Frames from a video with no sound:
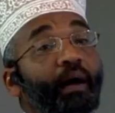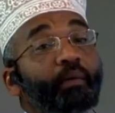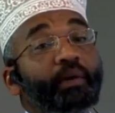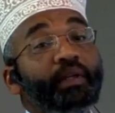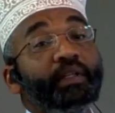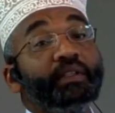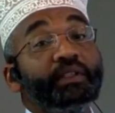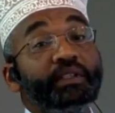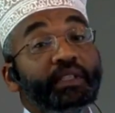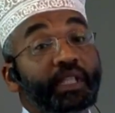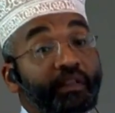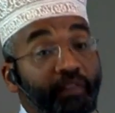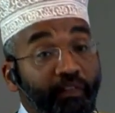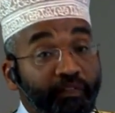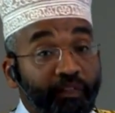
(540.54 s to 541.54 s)
I will
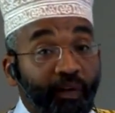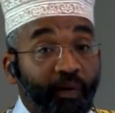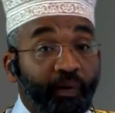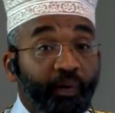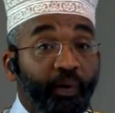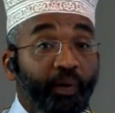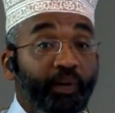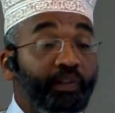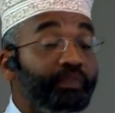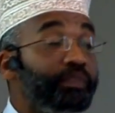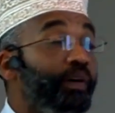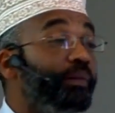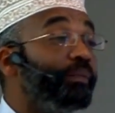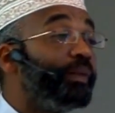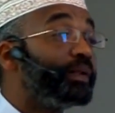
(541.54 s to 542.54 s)
receive a phone call
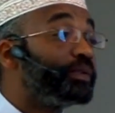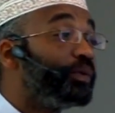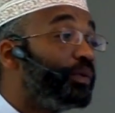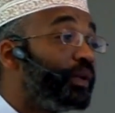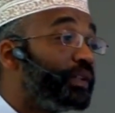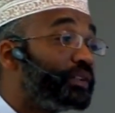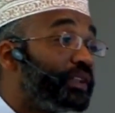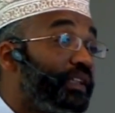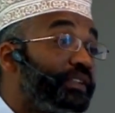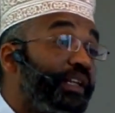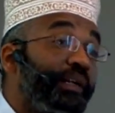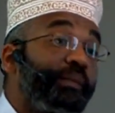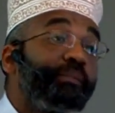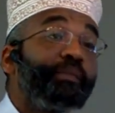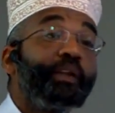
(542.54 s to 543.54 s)
from the school and says
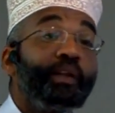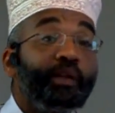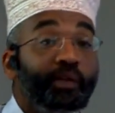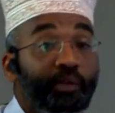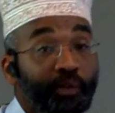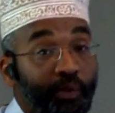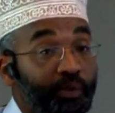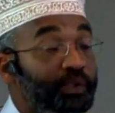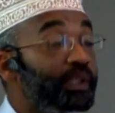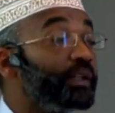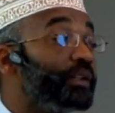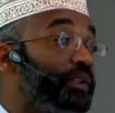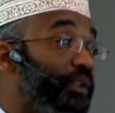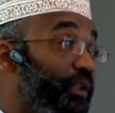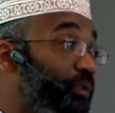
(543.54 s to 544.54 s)
that your
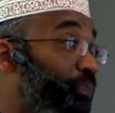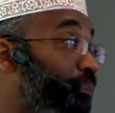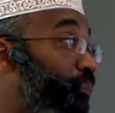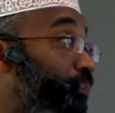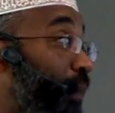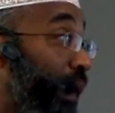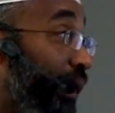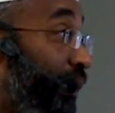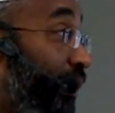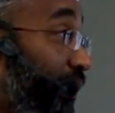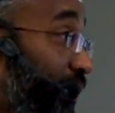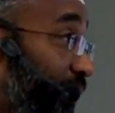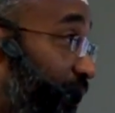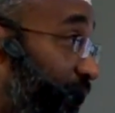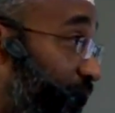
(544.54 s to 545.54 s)
son is just being
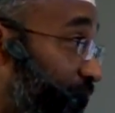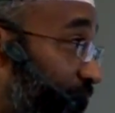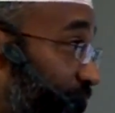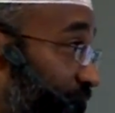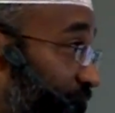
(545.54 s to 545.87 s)
killed.